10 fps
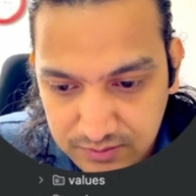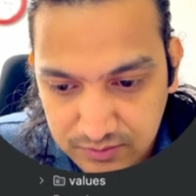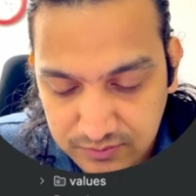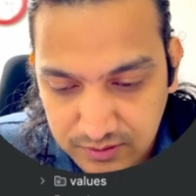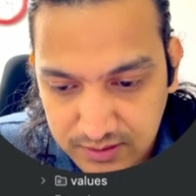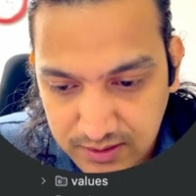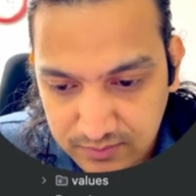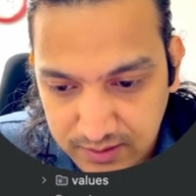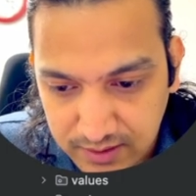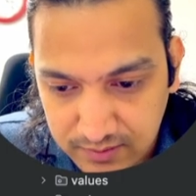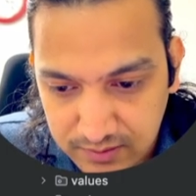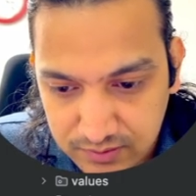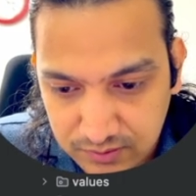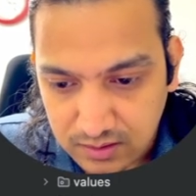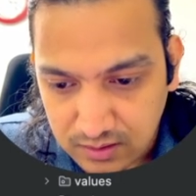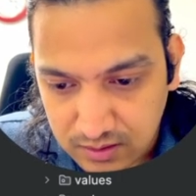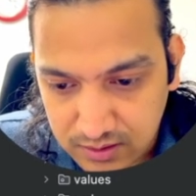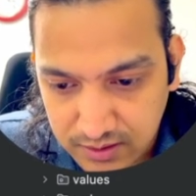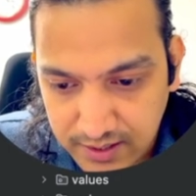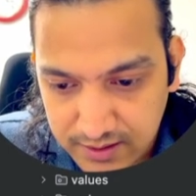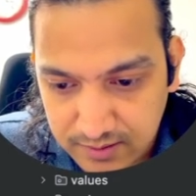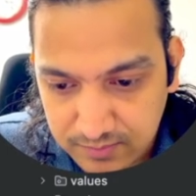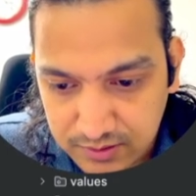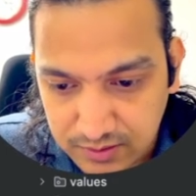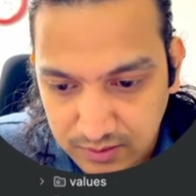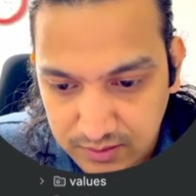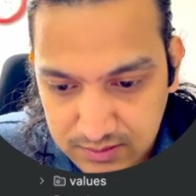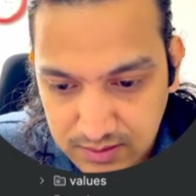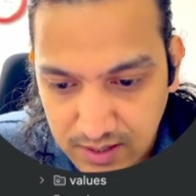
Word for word: So for that what I will do, order item dot